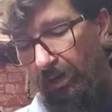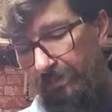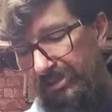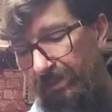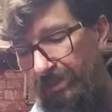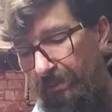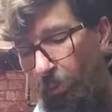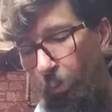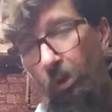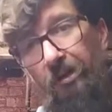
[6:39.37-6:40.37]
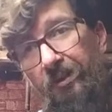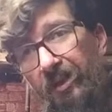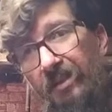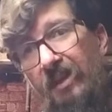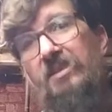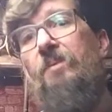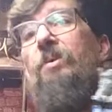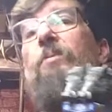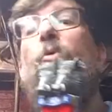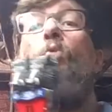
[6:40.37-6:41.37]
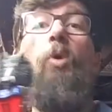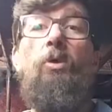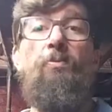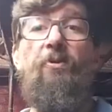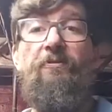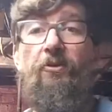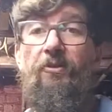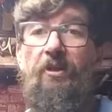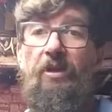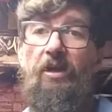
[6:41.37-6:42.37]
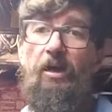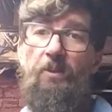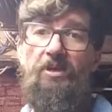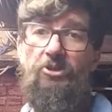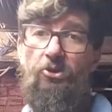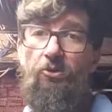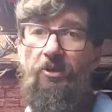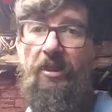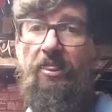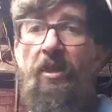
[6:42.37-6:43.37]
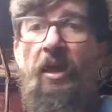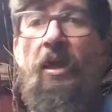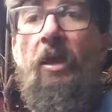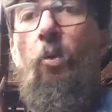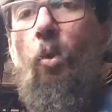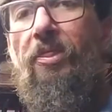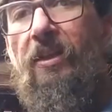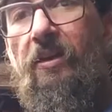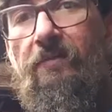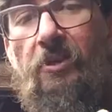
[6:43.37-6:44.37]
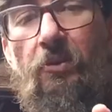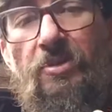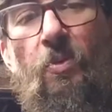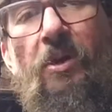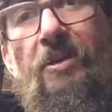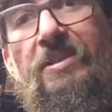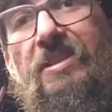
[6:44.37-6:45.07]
Some people will like that. Some people will prefer the additional length. One thing of note as well is